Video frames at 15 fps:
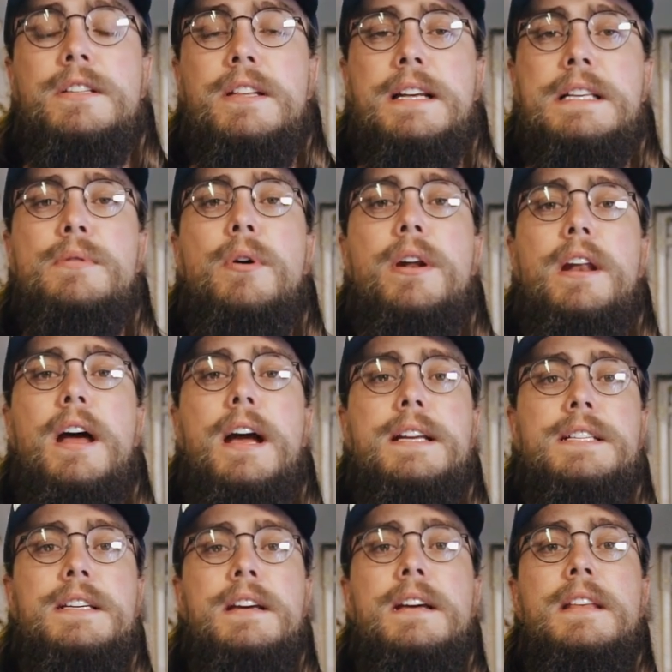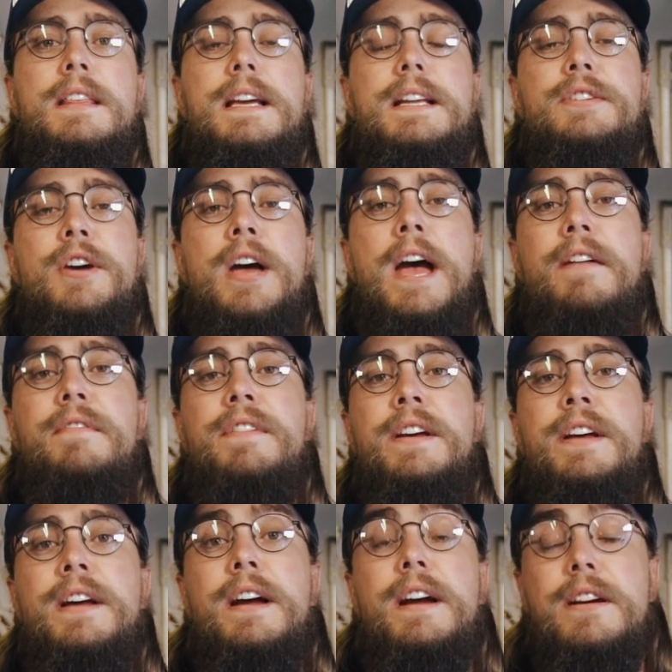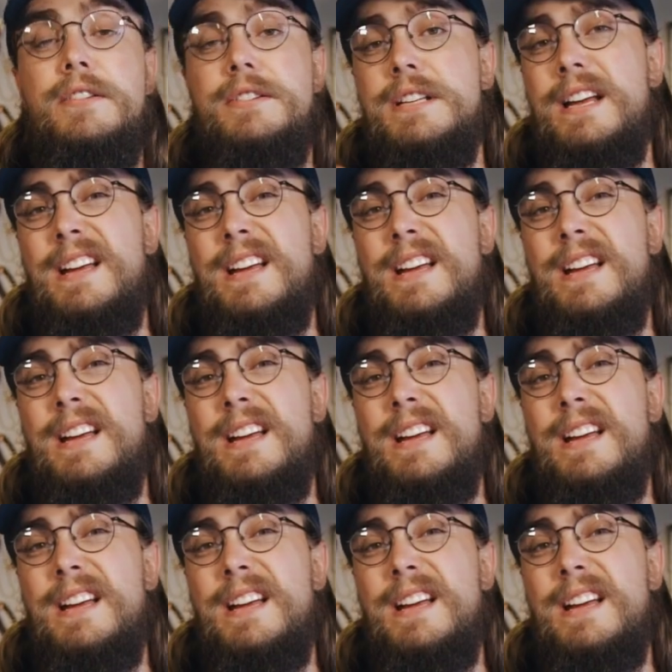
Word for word: So that's quite a nice thing to have because uh,